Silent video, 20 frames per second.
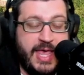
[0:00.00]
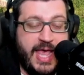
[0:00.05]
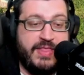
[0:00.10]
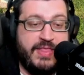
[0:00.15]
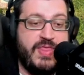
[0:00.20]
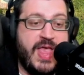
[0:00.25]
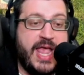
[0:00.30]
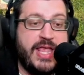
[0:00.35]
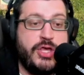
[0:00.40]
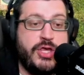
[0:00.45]

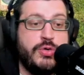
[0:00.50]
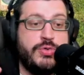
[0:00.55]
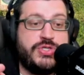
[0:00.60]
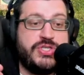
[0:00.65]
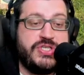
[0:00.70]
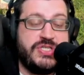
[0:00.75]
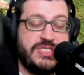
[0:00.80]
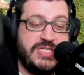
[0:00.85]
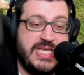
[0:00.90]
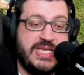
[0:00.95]
and that you
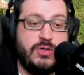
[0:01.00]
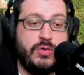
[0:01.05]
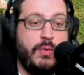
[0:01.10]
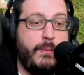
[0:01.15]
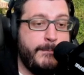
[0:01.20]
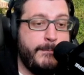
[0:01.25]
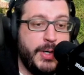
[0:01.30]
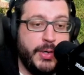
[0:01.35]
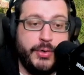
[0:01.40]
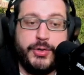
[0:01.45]
steal,
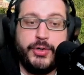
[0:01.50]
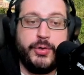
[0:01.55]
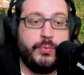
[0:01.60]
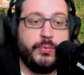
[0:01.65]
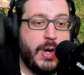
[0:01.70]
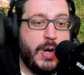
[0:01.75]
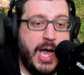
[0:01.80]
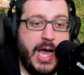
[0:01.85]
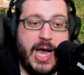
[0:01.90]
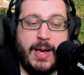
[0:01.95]
murder,
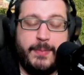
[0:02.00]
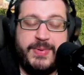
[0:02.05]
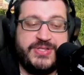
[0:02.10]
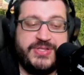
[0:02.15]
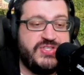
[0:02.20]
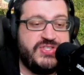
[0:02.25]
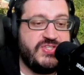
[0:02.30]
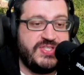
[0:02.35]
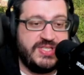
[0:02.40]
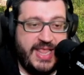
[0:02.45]
rob,
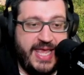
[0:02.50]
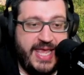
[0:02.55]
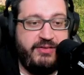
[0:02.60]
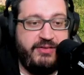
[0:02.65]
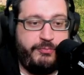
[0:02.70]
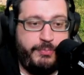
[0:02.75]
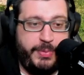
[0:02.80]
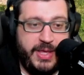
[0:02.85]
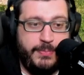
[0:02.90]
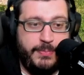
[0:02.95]

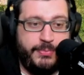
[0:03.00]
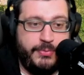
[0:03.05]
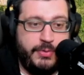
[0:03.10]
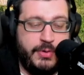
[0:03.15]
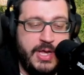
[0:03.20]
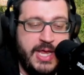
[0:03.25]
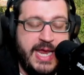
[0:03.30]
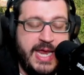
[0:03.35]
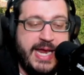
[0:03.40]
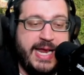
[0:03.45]
enslave
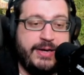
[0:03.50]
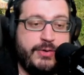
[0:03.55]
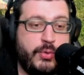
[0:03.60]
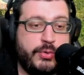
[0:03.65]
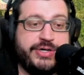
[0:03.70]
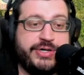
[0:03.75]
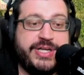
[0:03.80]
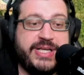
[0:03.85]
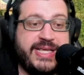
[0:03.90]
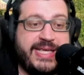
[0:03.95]
people in
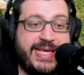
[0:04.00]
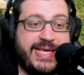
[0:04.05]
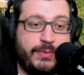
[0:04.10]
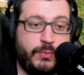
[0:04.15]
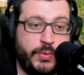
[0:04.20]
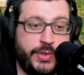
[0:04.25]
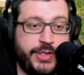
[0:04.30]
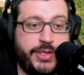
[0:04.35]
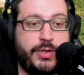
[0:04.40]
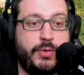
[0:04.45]
order to
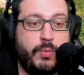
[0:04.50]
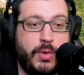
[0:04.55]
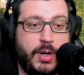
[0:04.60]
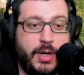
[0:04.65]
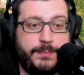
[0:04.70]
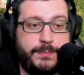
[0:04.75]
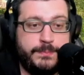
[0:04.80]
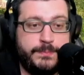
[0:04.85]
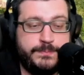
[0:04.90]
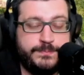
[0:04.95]
get what you
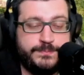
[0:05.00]
want,